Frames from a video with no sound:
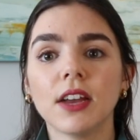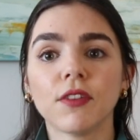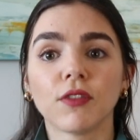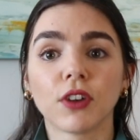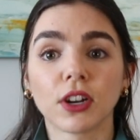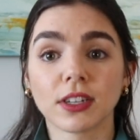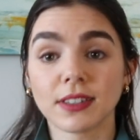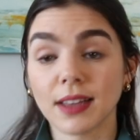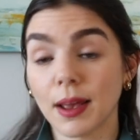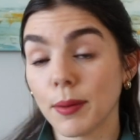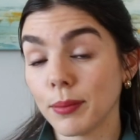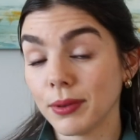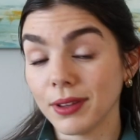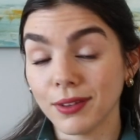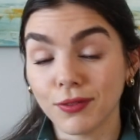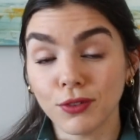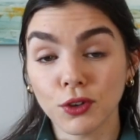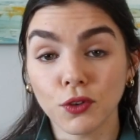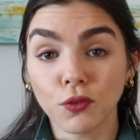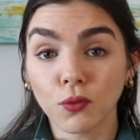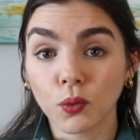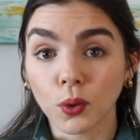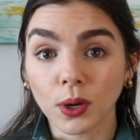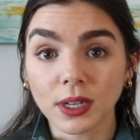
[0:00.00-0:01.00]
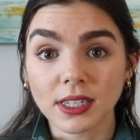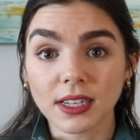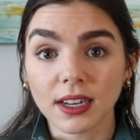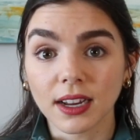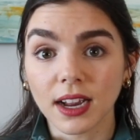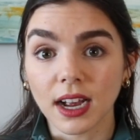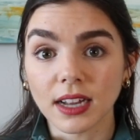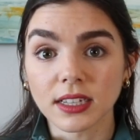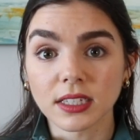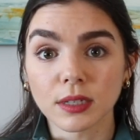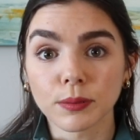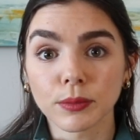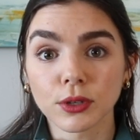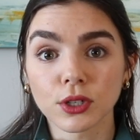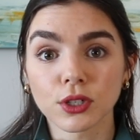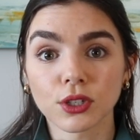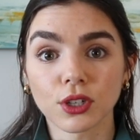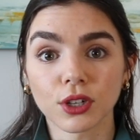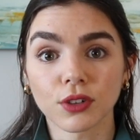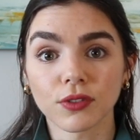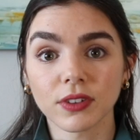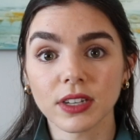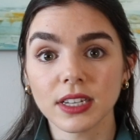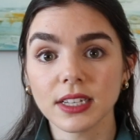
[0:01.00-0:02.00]
for example, if you've worked in customer
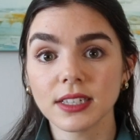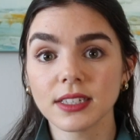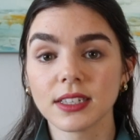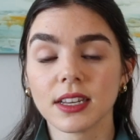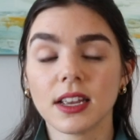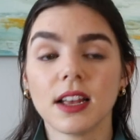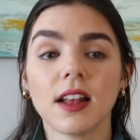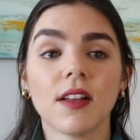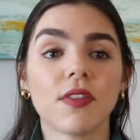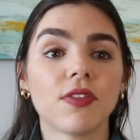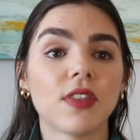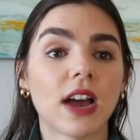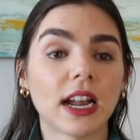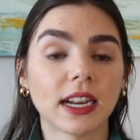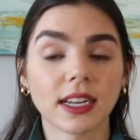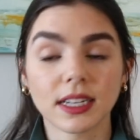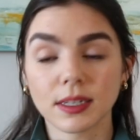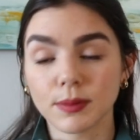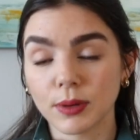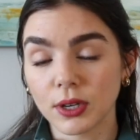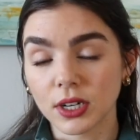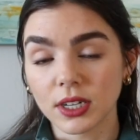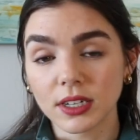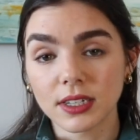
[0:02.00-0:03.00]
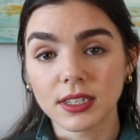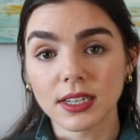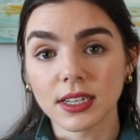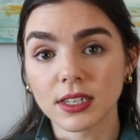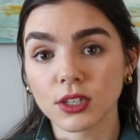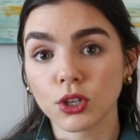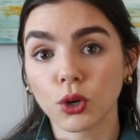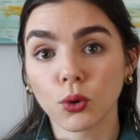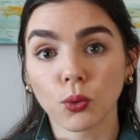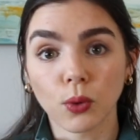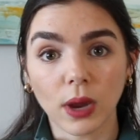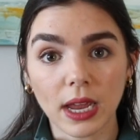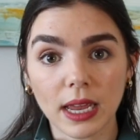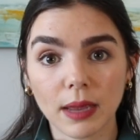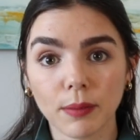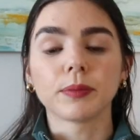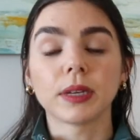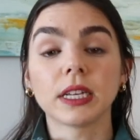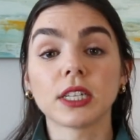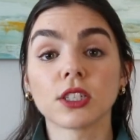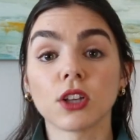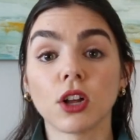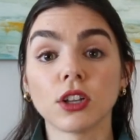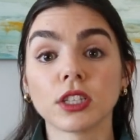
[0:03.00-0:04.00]
service, that experience is great
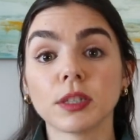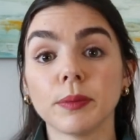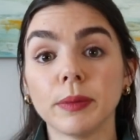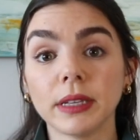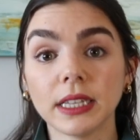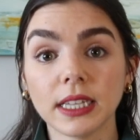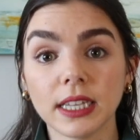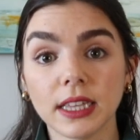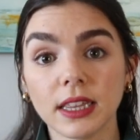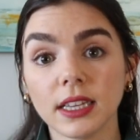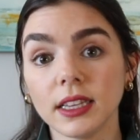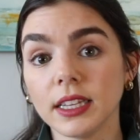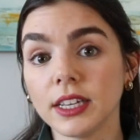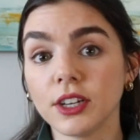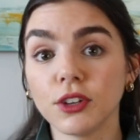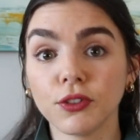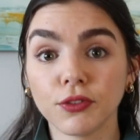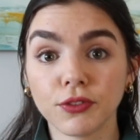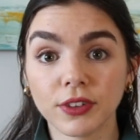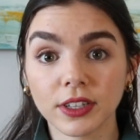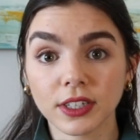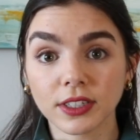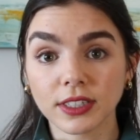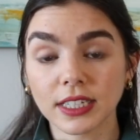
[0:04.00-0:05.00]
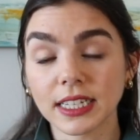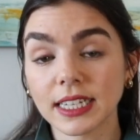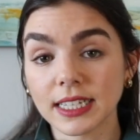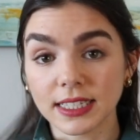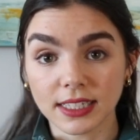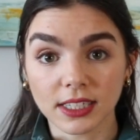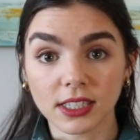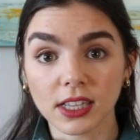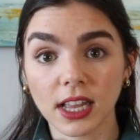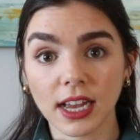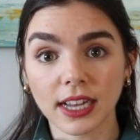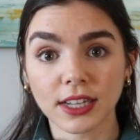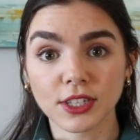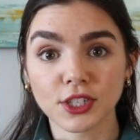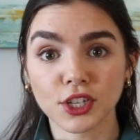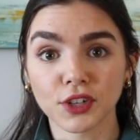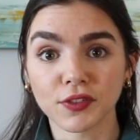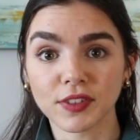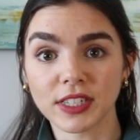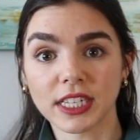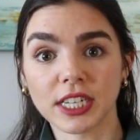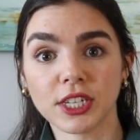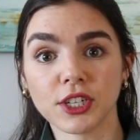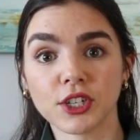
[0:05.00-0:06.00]
because ultimately the legal field is a client
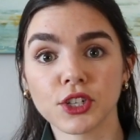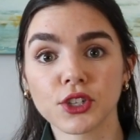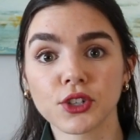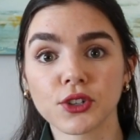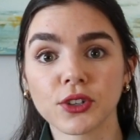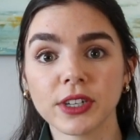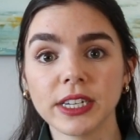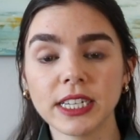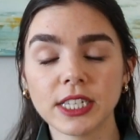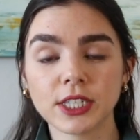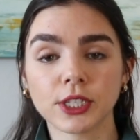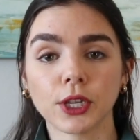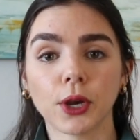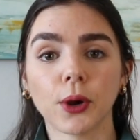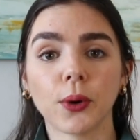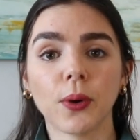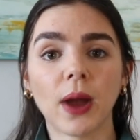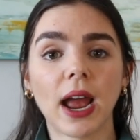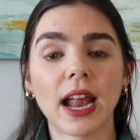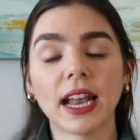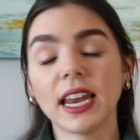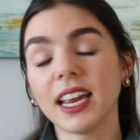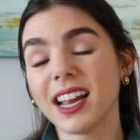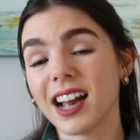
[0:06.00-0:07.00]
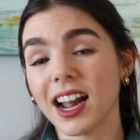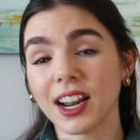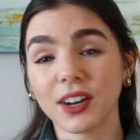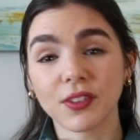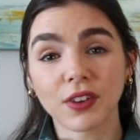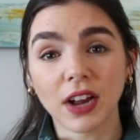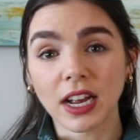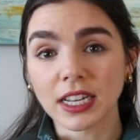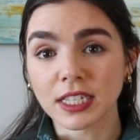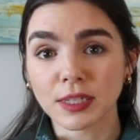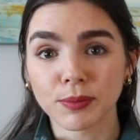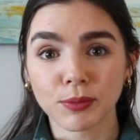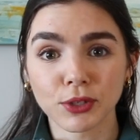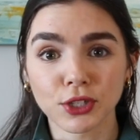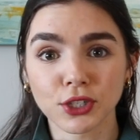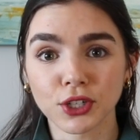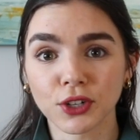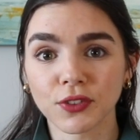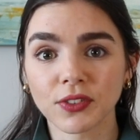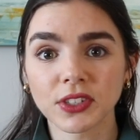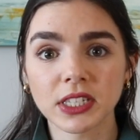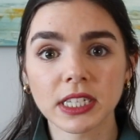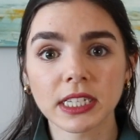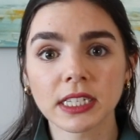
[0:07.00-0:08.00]
service industry. So any kind of customer
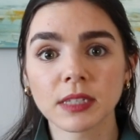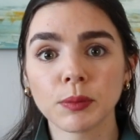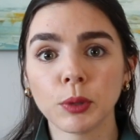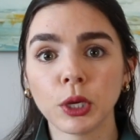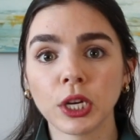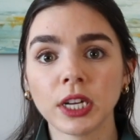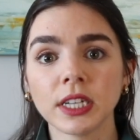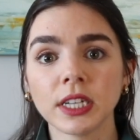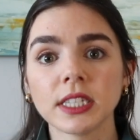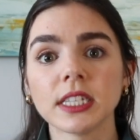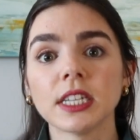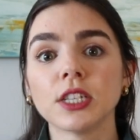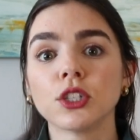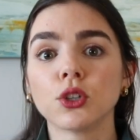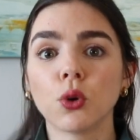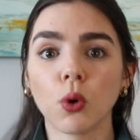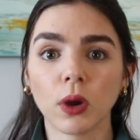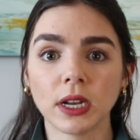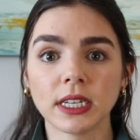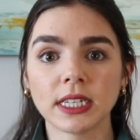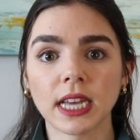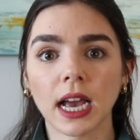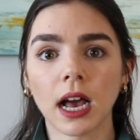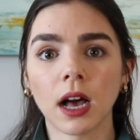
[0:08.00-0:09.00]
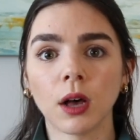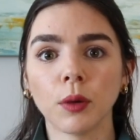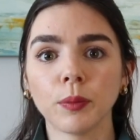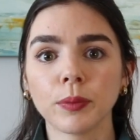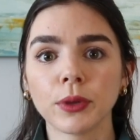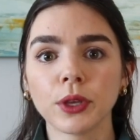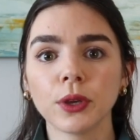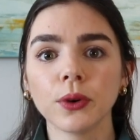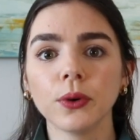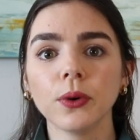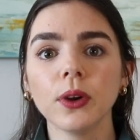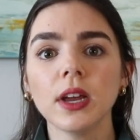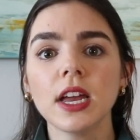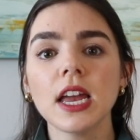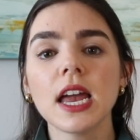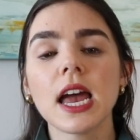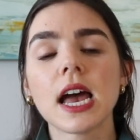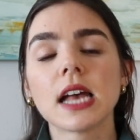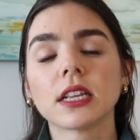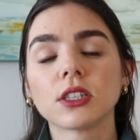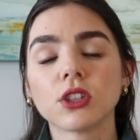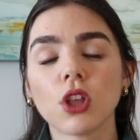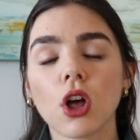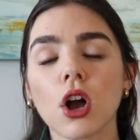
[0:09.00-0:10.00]
service experience is going to help you
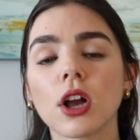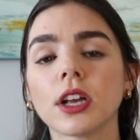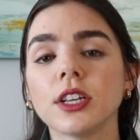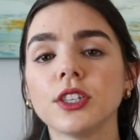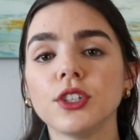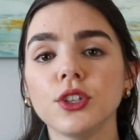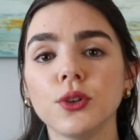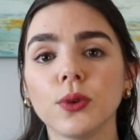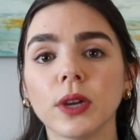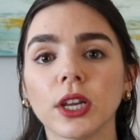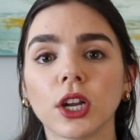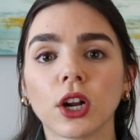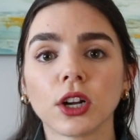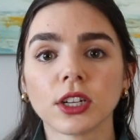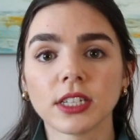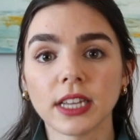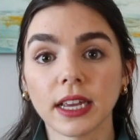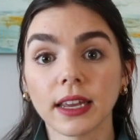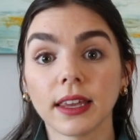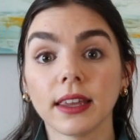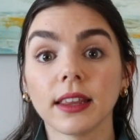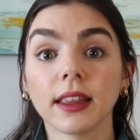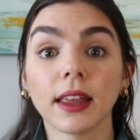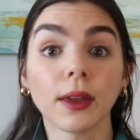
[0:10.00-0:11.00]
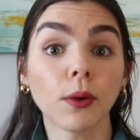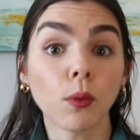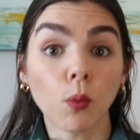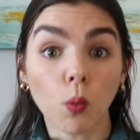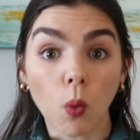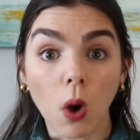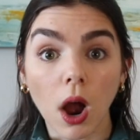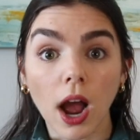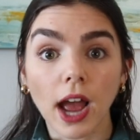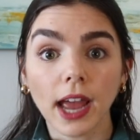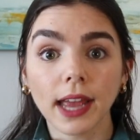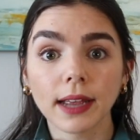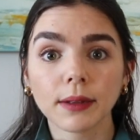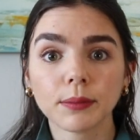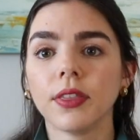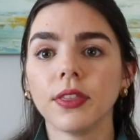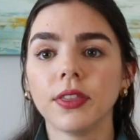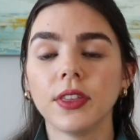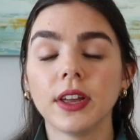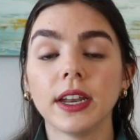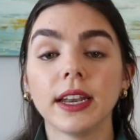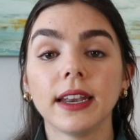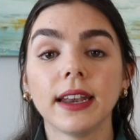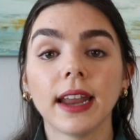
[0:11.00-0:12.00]
as long as you can articulate why.
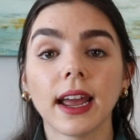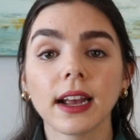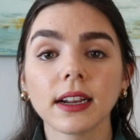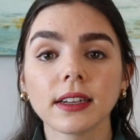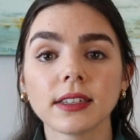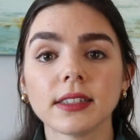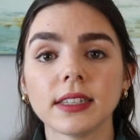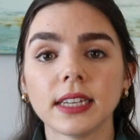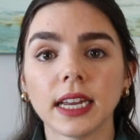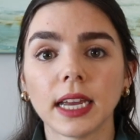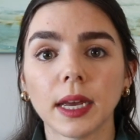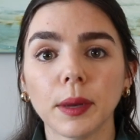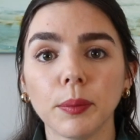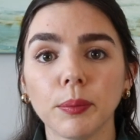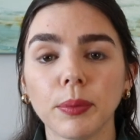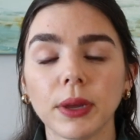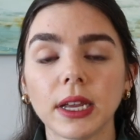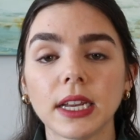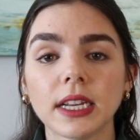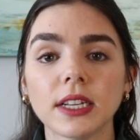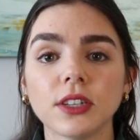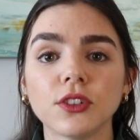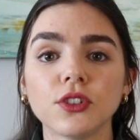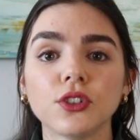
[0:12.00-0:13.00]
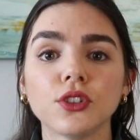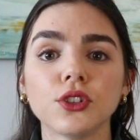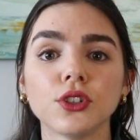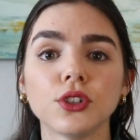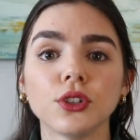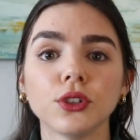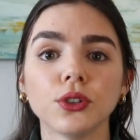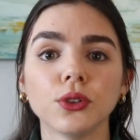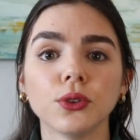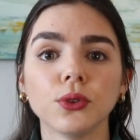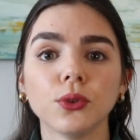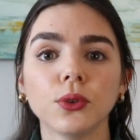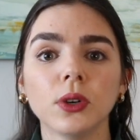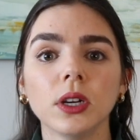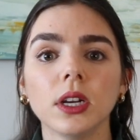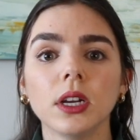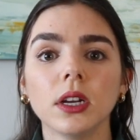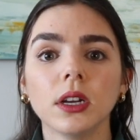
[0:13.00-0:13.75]
The next tip is to